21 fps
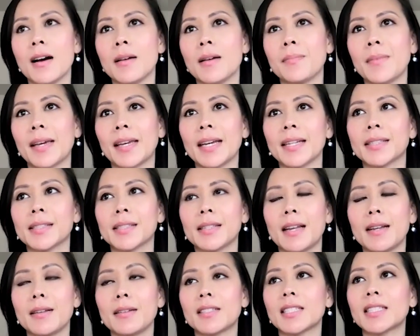I guess
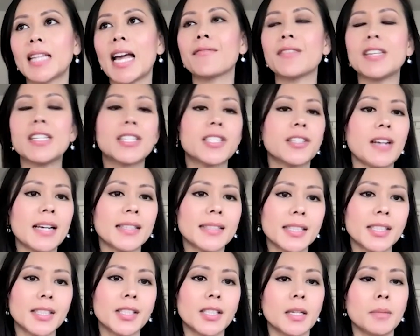just have easier
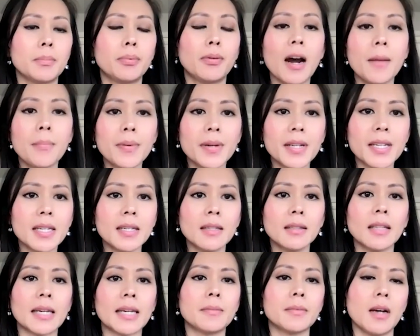access to the property,
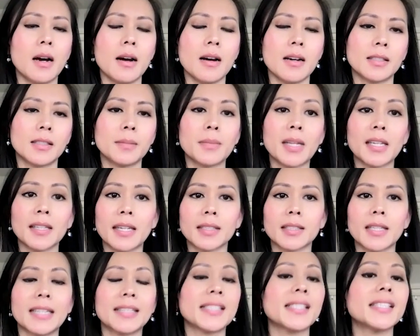like something
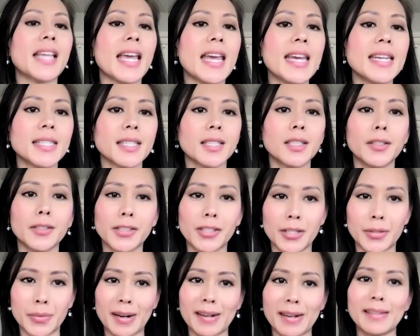that's in state, closer
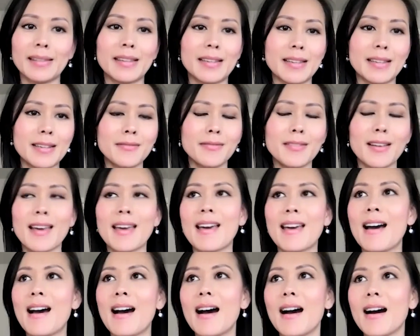to where I live,
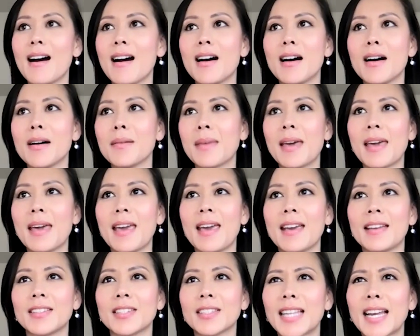
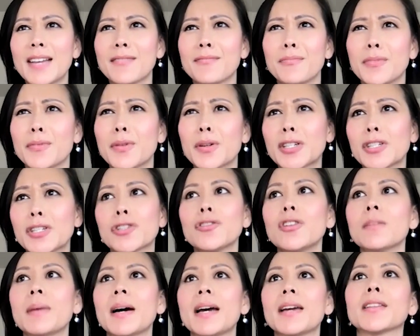and just have more
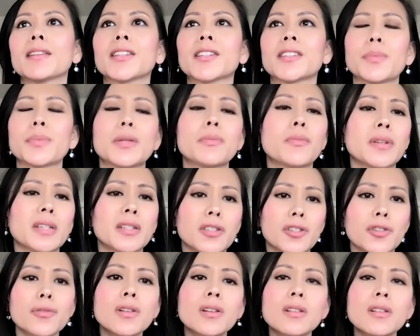control. But I learned with more
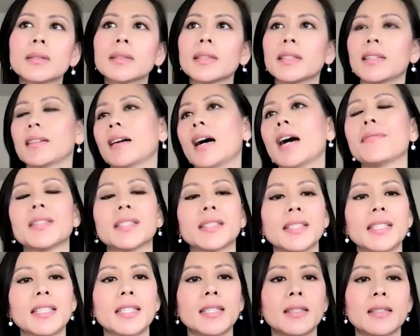control,
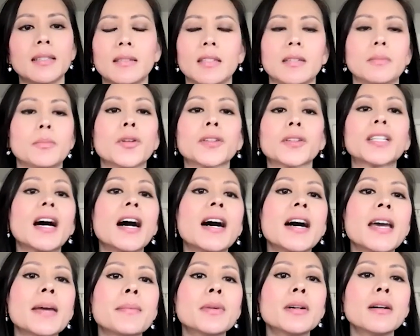obviously, more
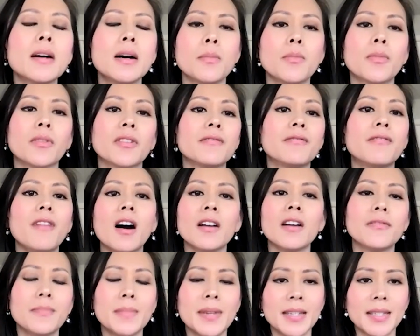time, more
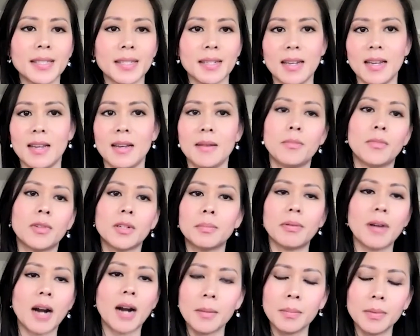involvement, more
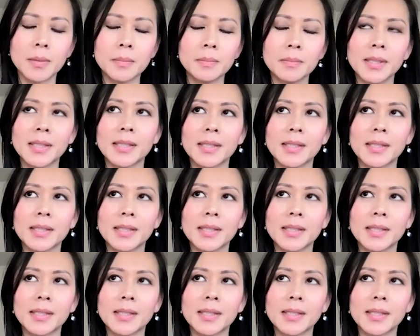problems,